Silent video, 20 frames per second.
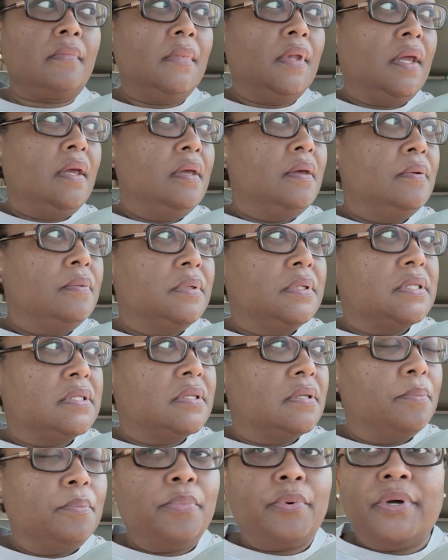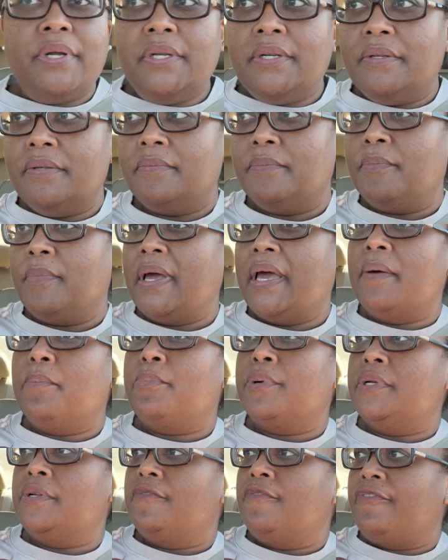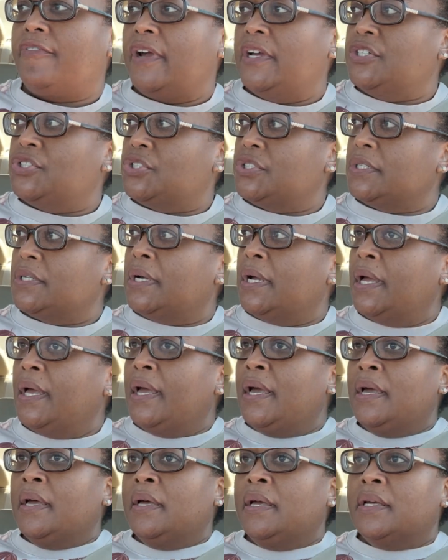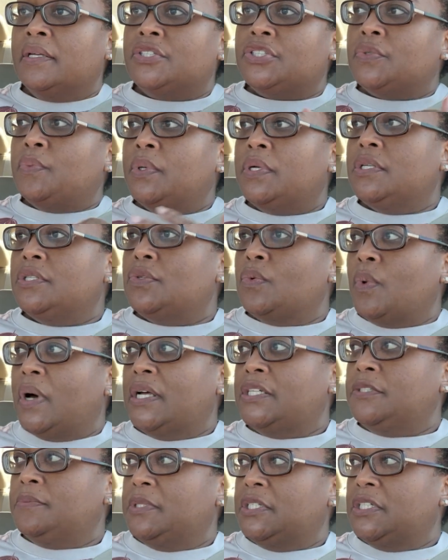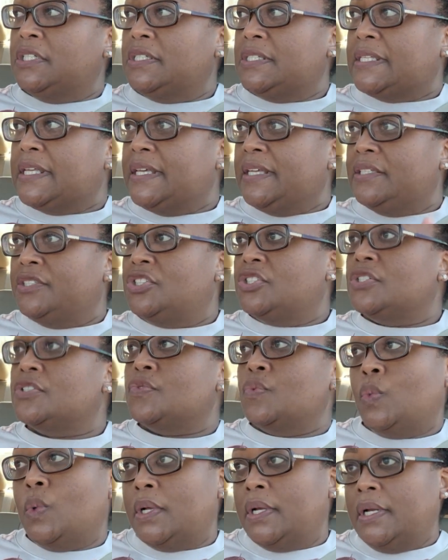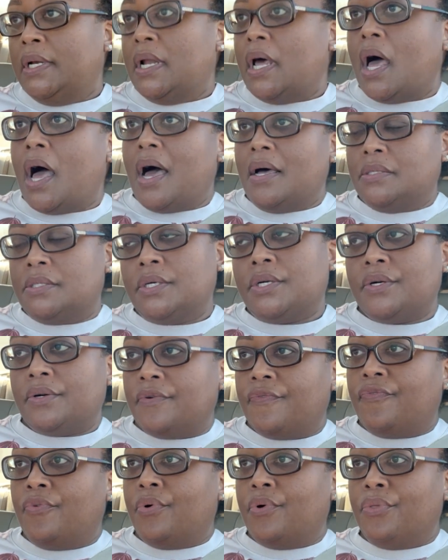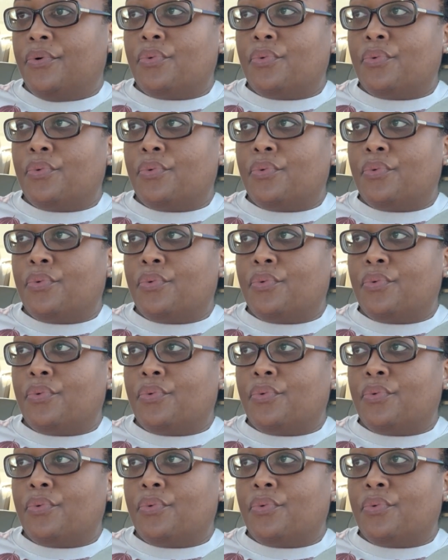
It was Brendan Fraser. She wanted to watch it because he just won an Oscar for the